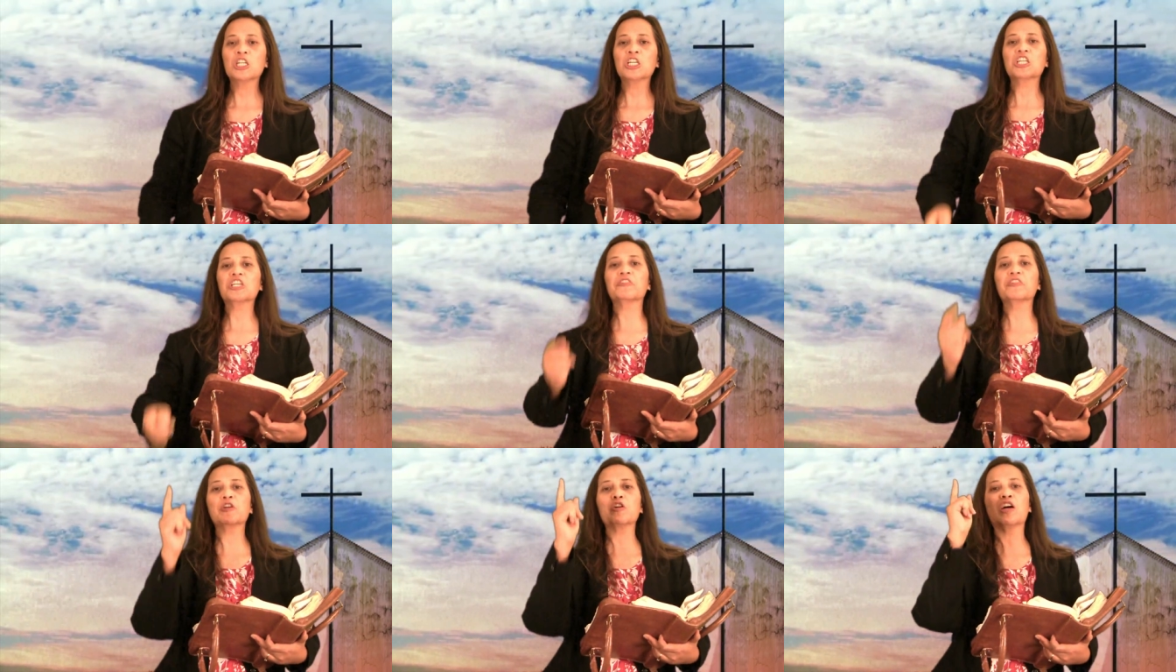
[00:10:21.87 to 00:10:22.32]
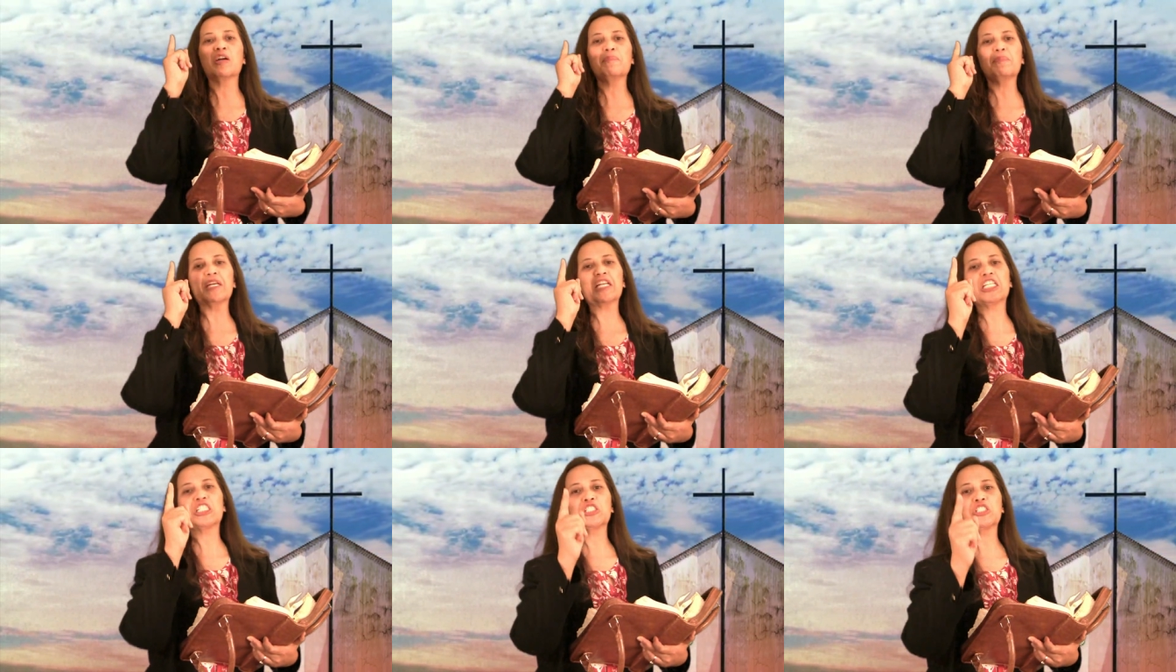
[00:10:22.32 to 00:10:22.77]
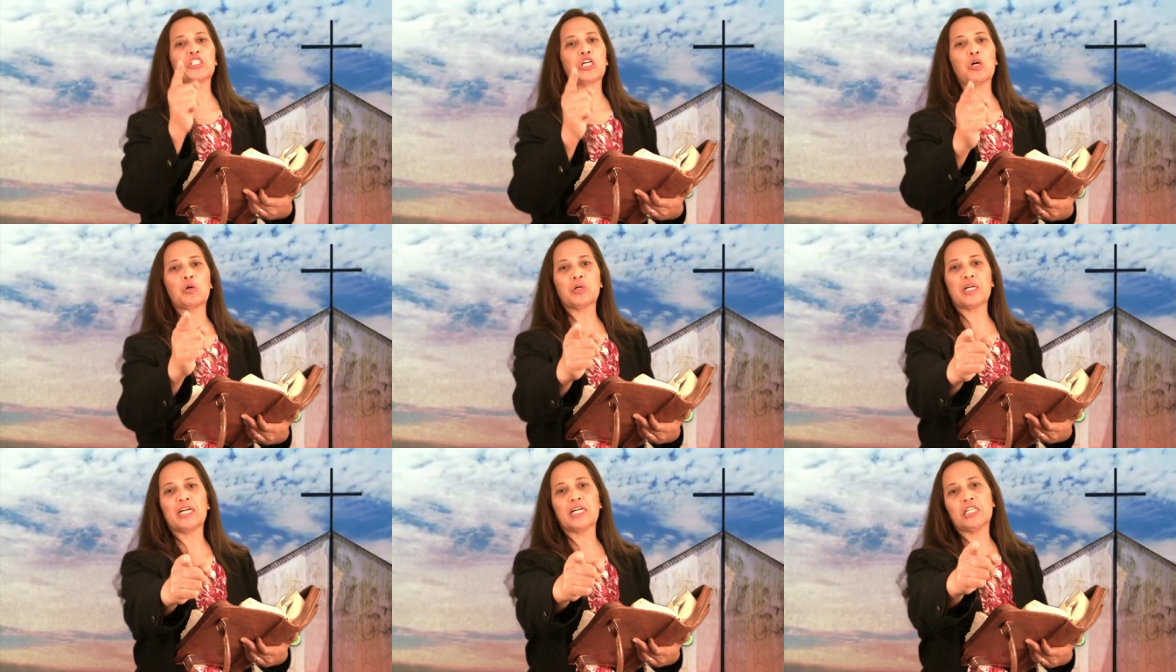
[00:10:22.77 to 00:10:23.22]
If you have been a
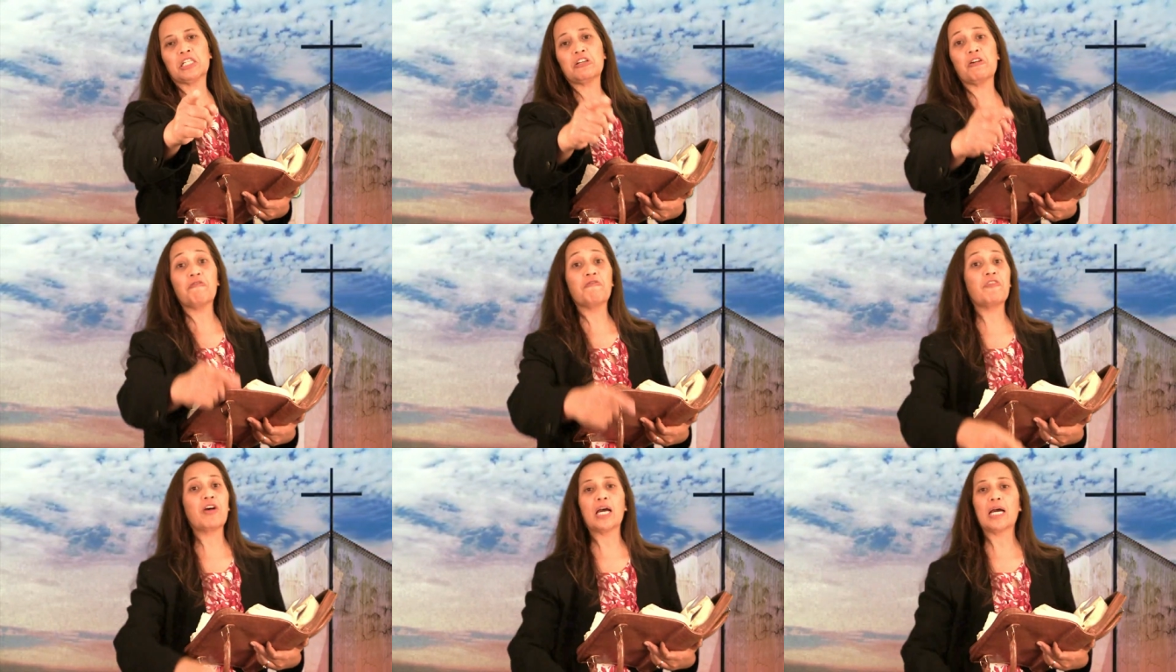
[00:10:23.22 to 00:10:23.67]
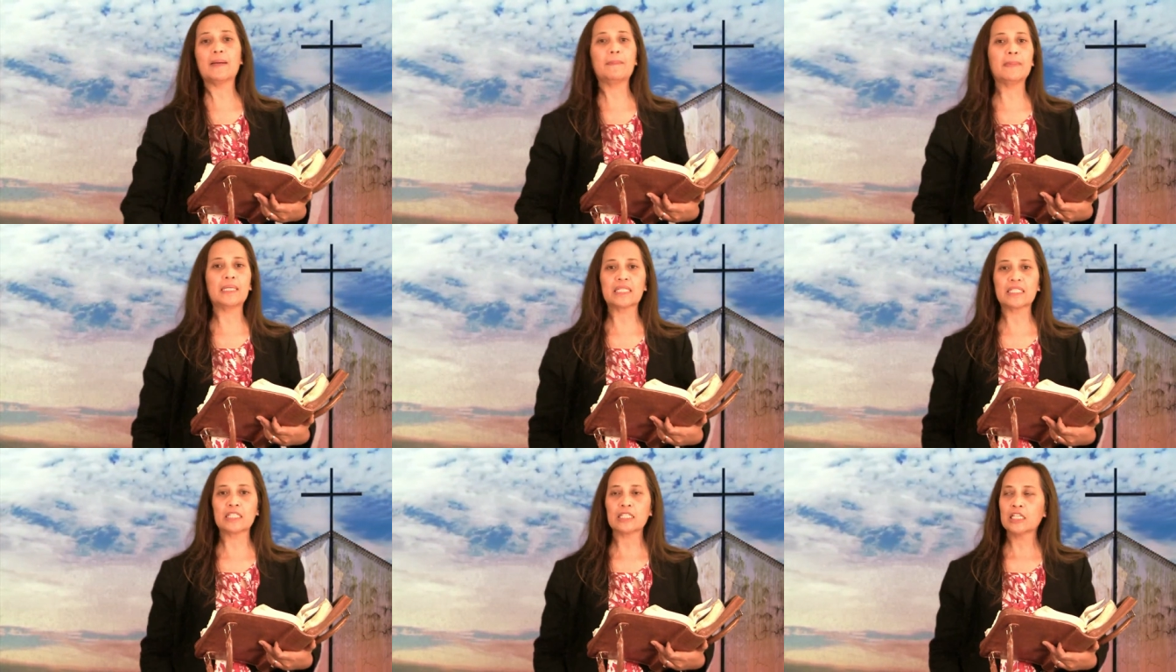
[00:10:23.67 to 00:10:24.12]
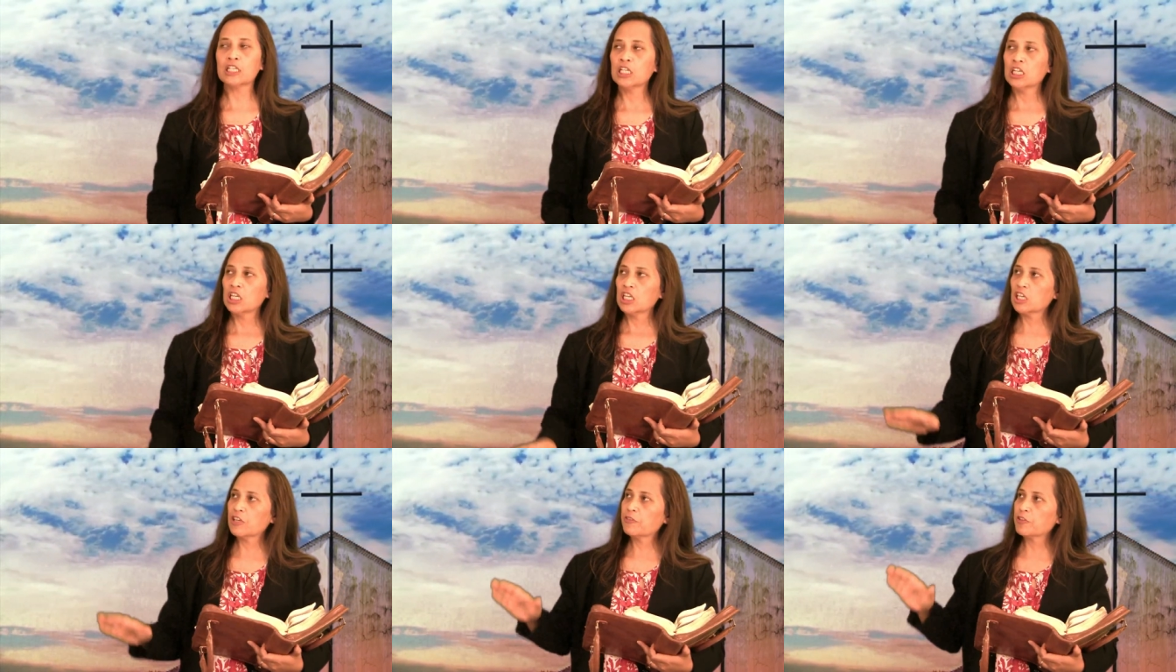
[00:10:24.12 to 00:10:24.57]
Jonah in your family,
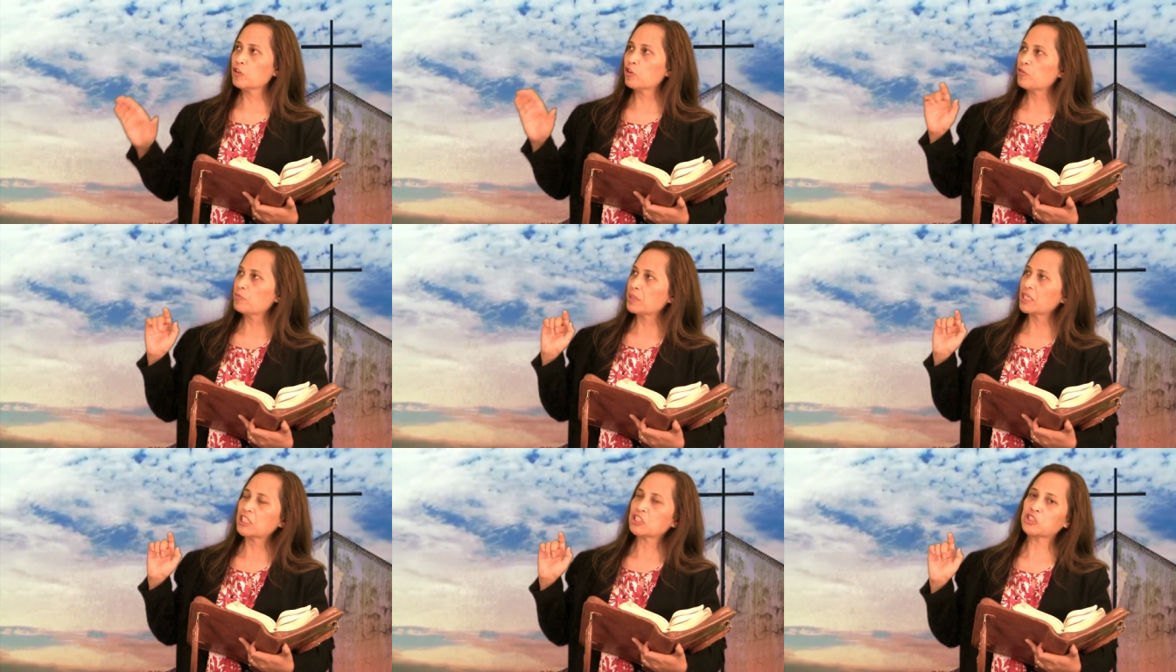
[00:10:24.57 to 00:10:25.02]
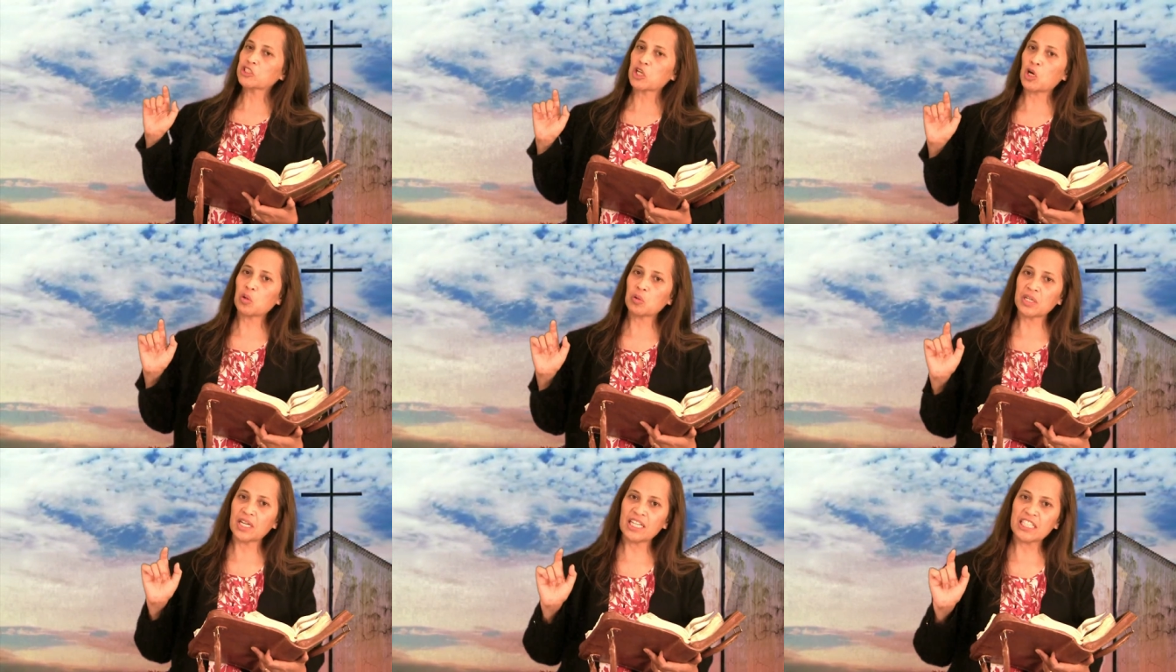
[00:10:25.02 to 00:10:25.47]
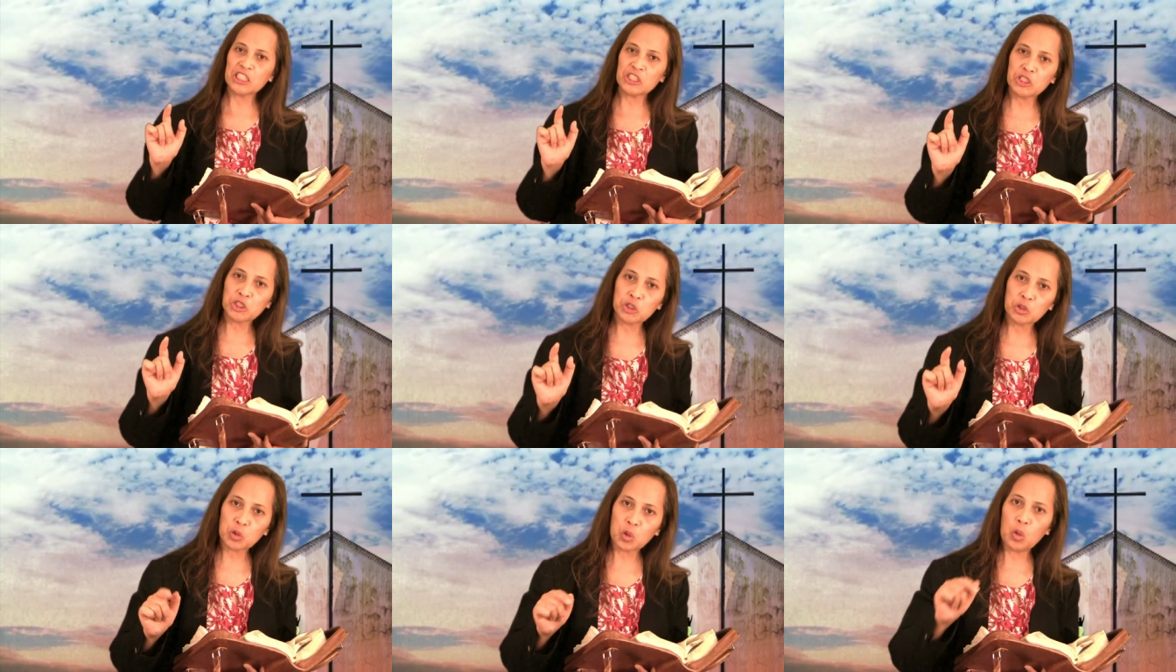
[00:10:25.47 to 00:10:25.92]
if you have been a Jonah in
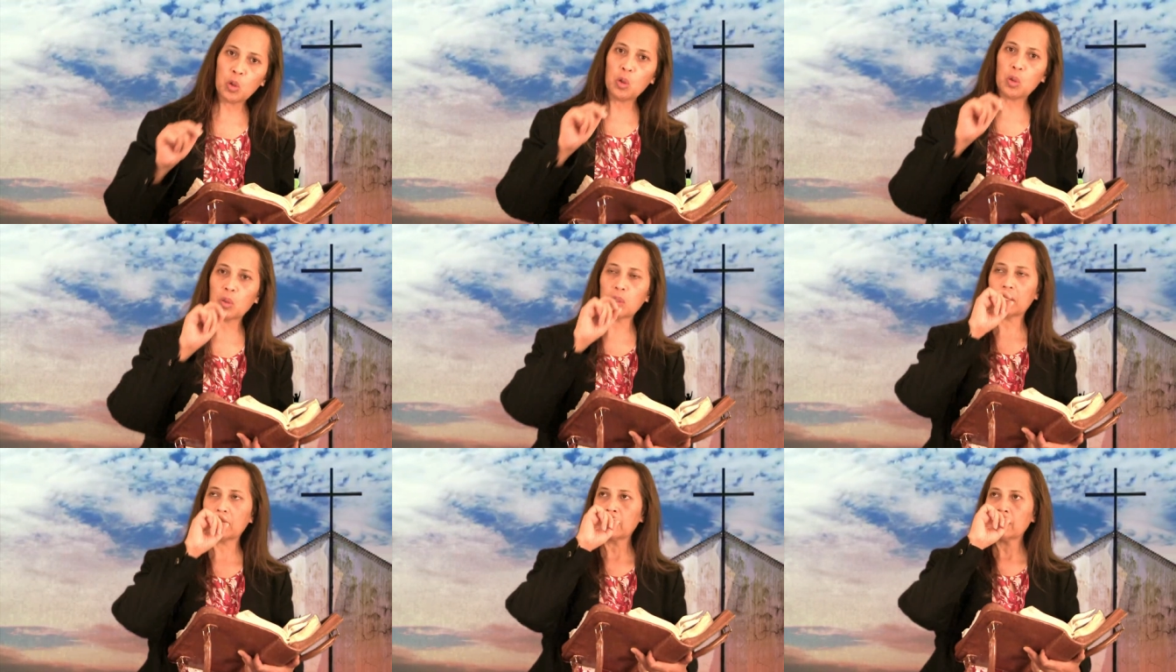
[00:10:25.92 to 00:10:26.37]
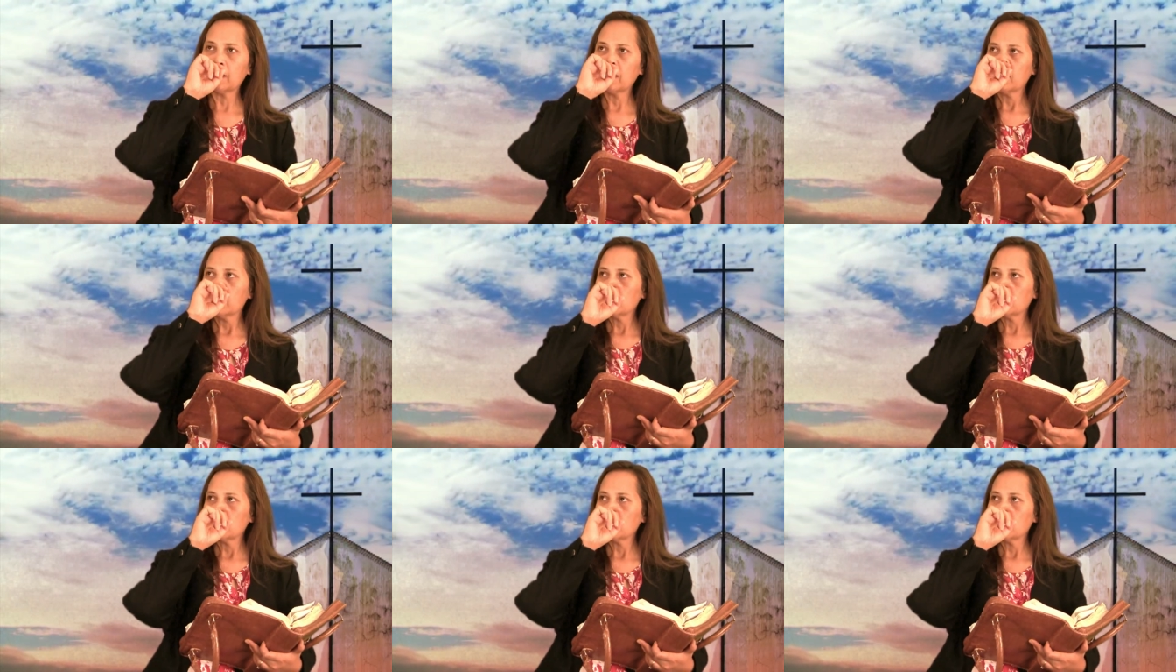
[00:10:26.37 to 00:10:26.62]
school,